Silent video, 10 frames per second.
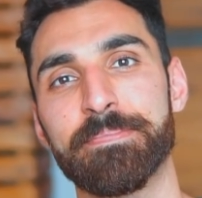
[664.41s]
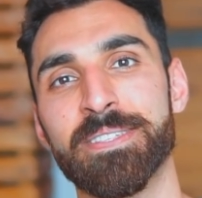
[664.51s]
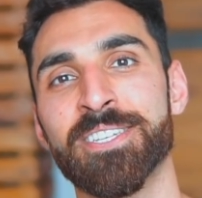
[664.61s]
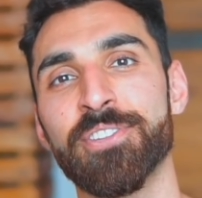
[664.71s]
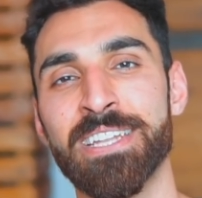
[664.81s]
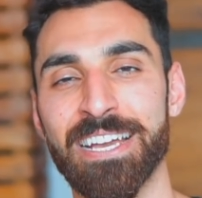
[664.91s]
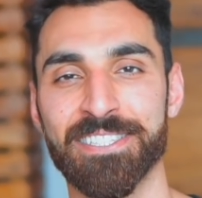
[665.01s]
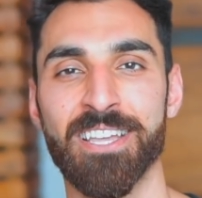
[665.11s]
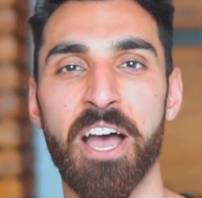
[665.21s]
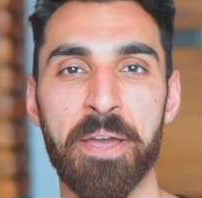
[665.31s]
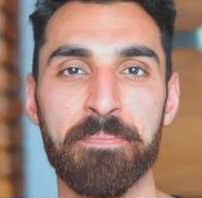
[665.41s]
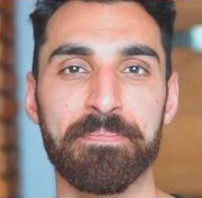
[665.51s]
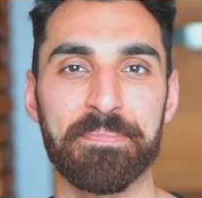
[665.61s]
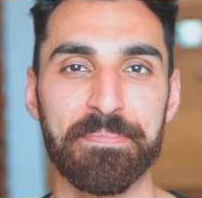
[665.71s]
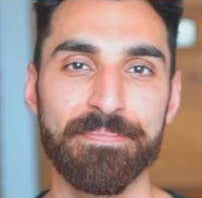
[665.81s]
Until the next time,
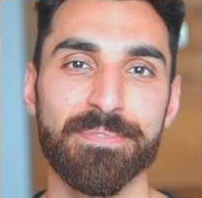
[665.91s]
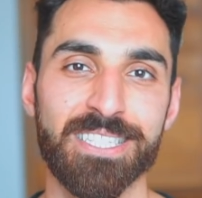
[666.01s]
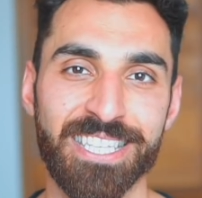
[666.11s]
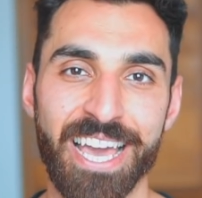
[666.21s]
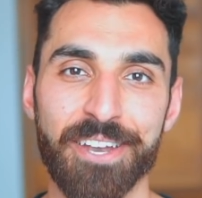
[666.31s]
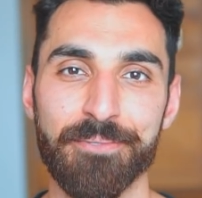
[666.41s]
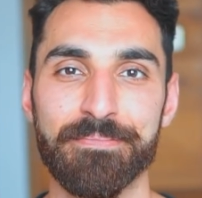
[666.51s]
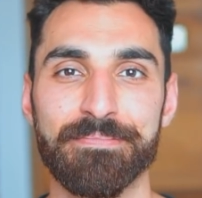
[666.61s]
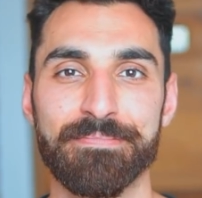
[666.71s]
get 'em.